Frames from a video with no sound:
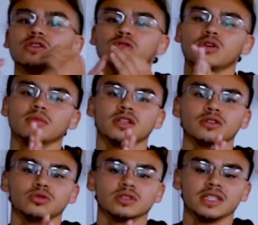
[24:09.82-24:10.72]
I know normally
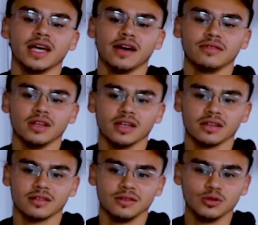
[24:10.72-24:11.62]
you
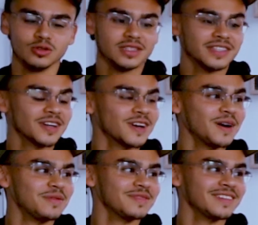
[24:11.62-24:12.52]
usually cook
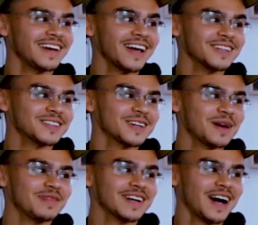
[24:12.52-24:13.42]
up on the cook
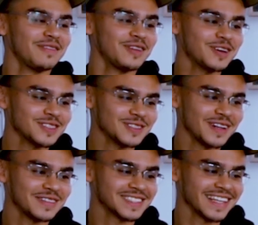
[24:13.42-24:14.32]
up and combos. You know
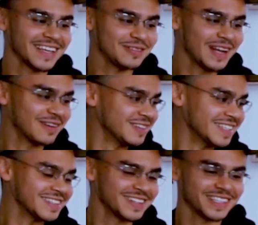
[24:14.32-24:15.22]
what I'm saying? You're not
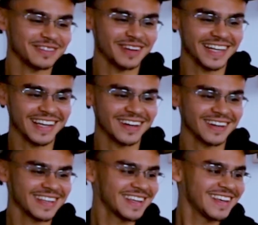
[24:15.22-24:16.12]
really cooking right now.